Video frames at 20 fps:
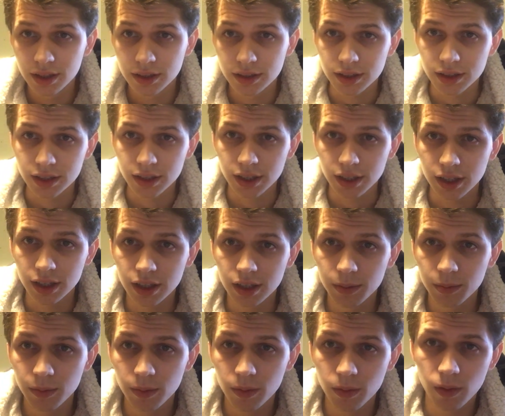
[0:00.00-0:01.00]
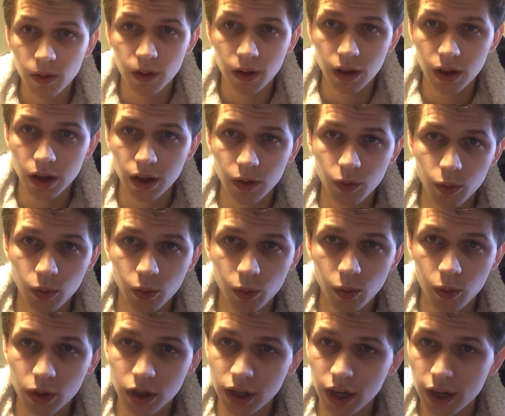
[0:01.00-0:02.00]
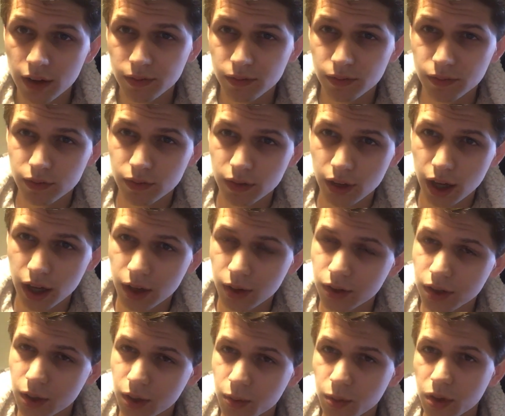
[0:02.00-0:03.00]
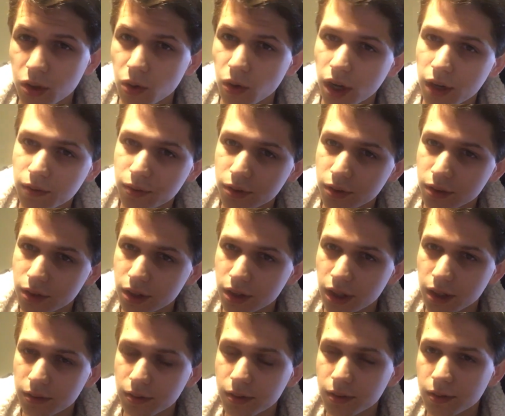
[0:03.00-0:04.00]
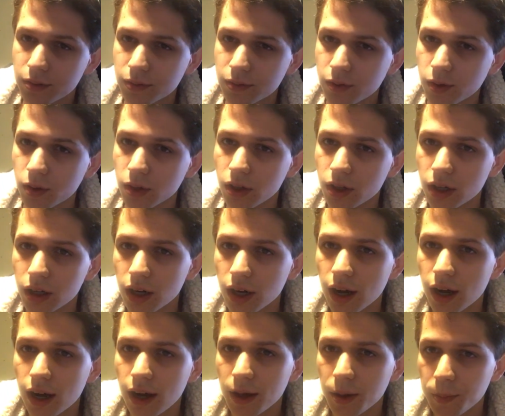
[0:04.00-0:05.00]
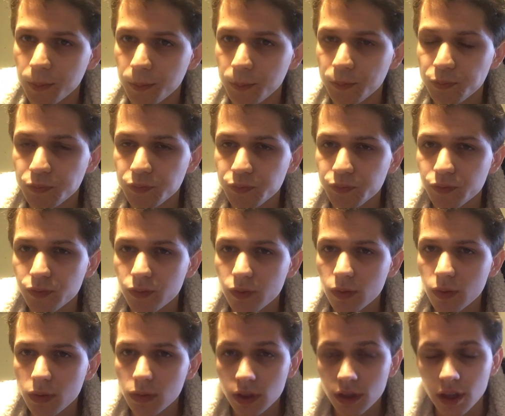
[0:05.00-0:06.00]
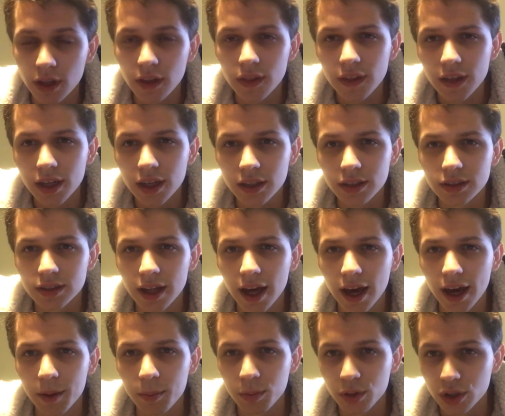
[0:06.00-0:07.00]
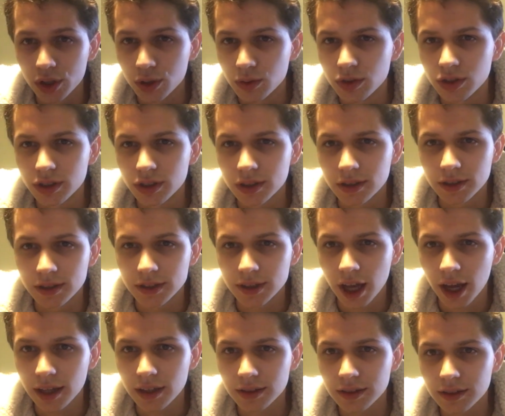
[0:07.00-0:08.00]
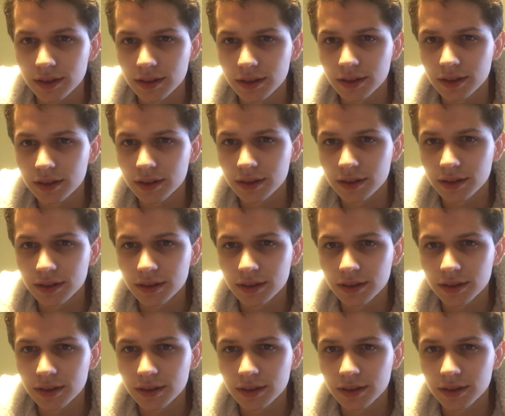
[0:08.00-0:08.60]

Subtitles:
See, I don't think we're grateful enough for the things that produced science.